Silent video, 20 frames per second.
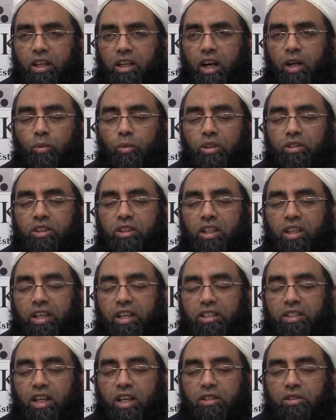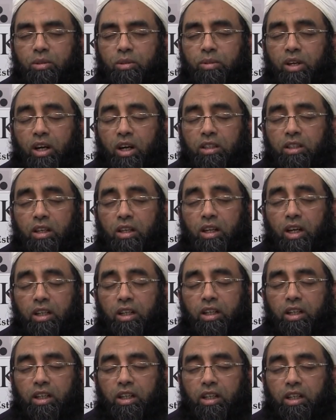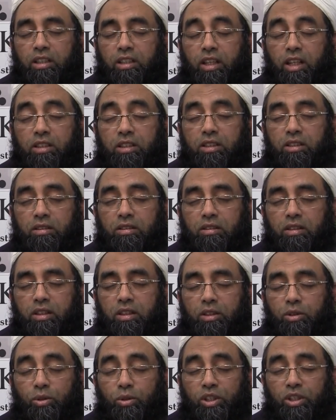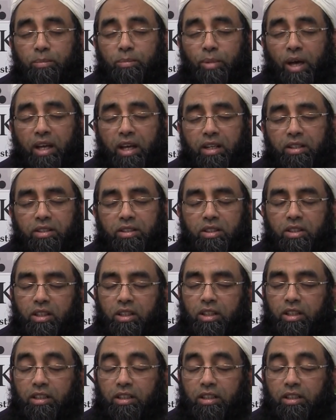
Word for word: And one thing he said, subhanallah, that to his parents,